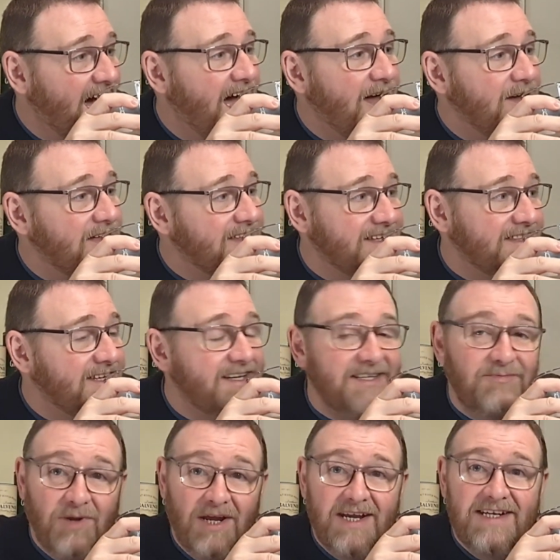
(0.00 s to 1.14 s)
There
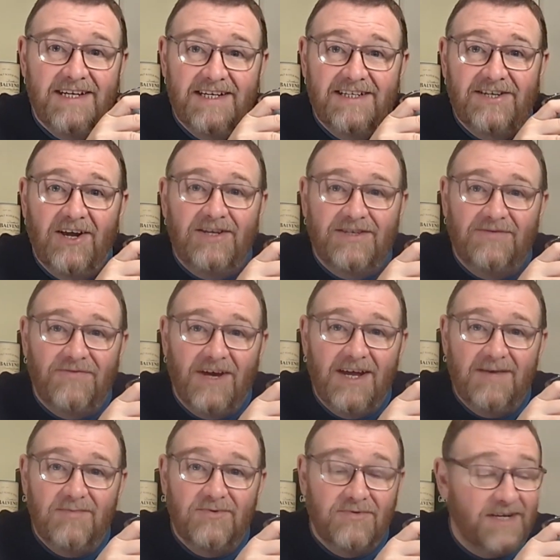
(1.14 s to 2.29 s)
is plenty of
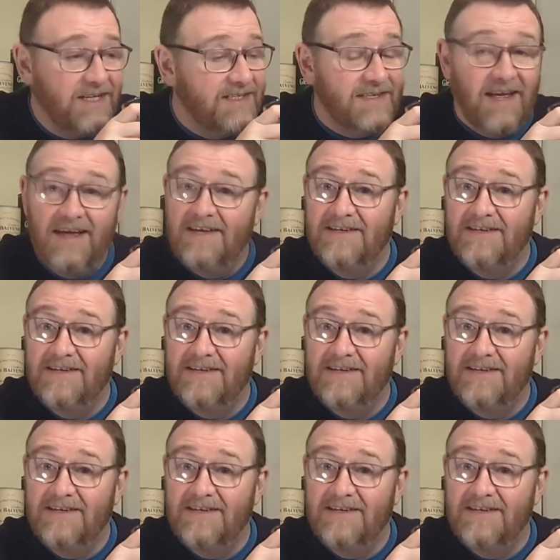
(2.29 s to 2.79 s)
justifiable reasons.